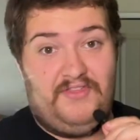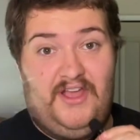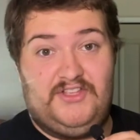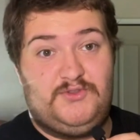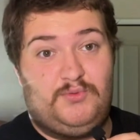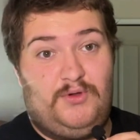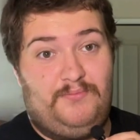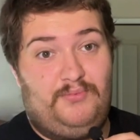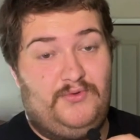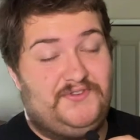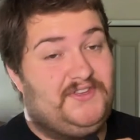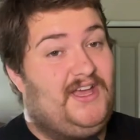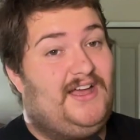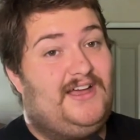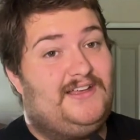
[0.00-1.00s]
That's what
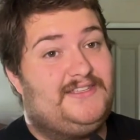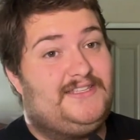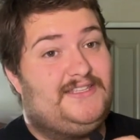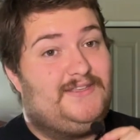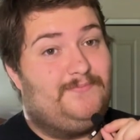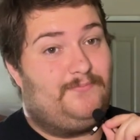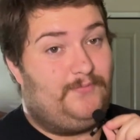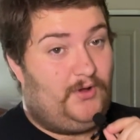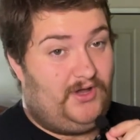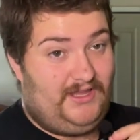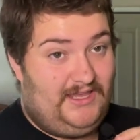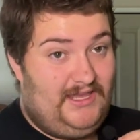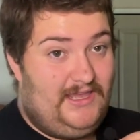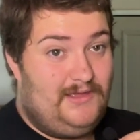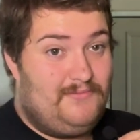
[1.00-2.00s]
was asked by
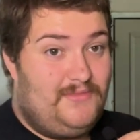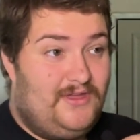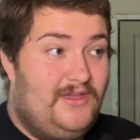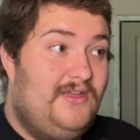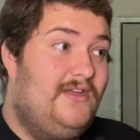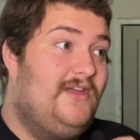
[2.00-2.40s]
him.